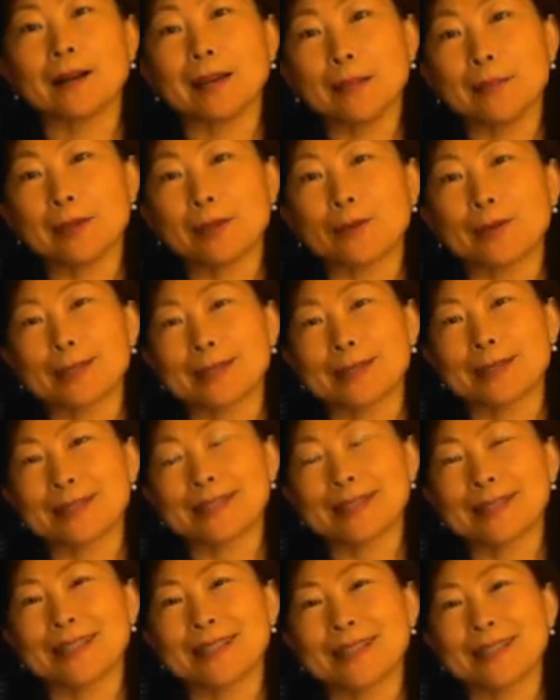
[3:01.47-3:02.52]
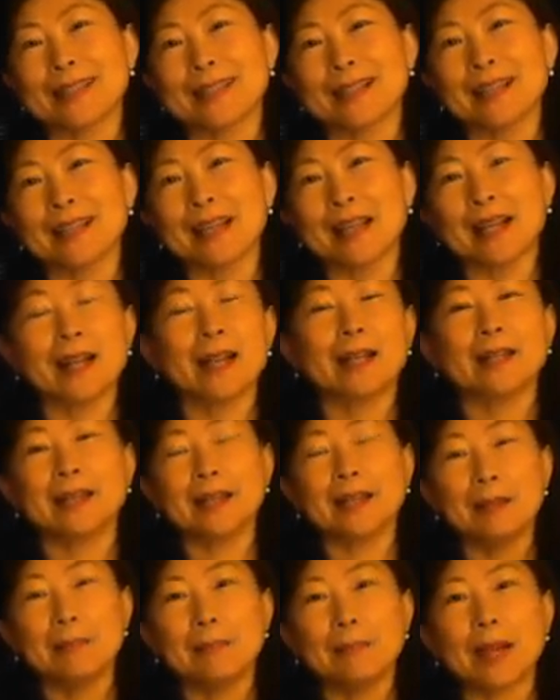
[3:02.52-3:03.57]
immigrants,
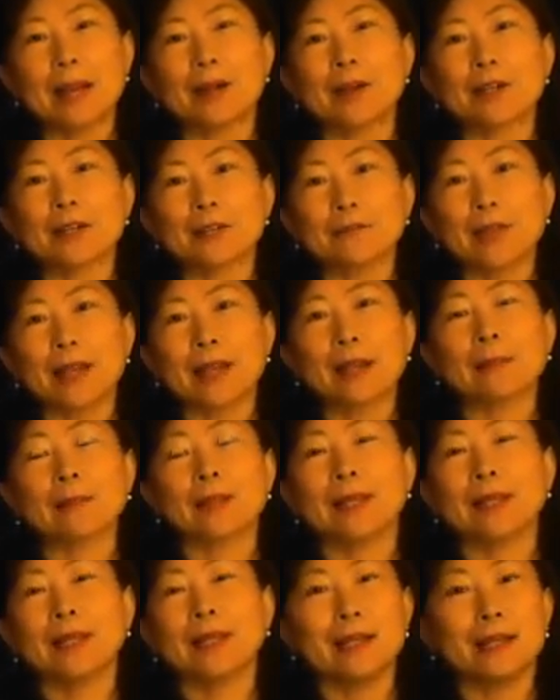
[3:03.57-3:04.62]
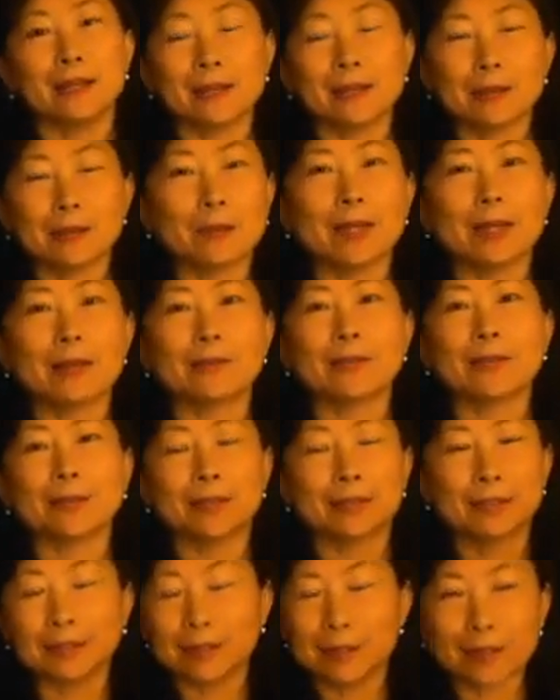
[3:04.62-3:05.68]
marriage, family,
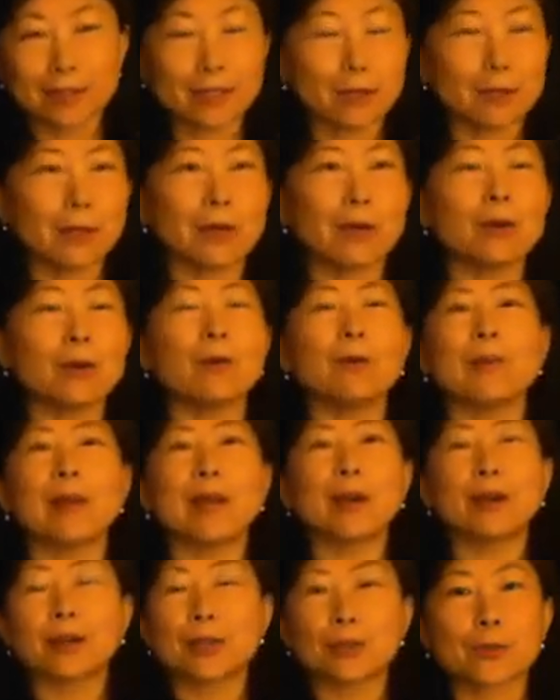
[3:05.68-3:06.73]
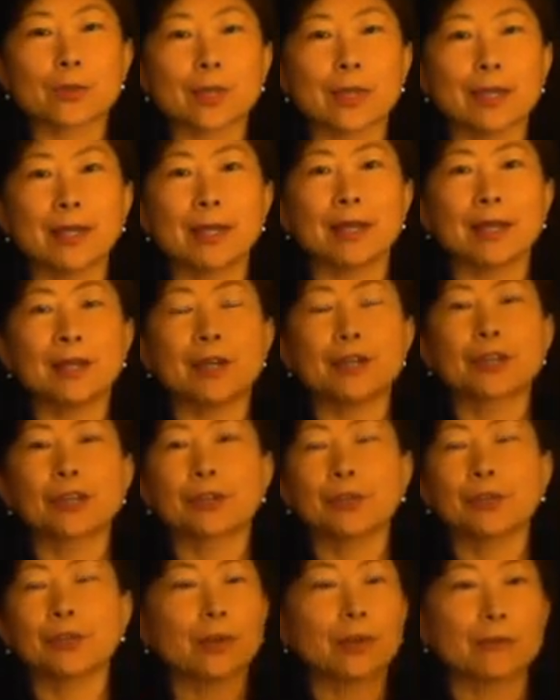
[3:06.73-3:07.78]
whatever. So all marriage related
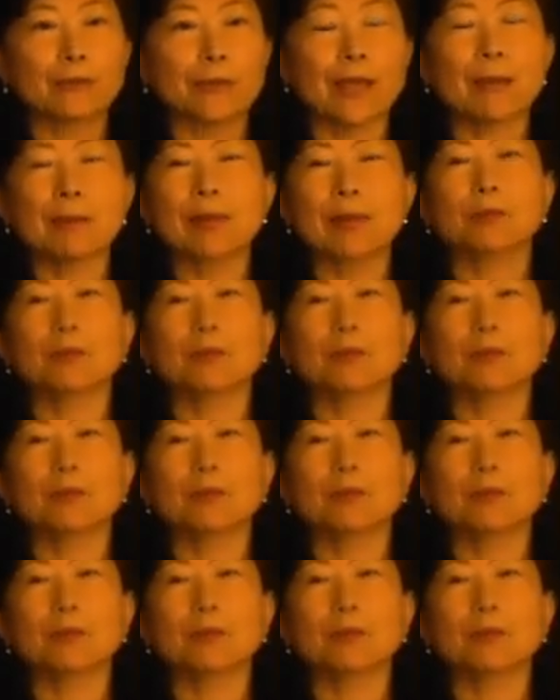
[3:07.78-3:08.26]
issue or family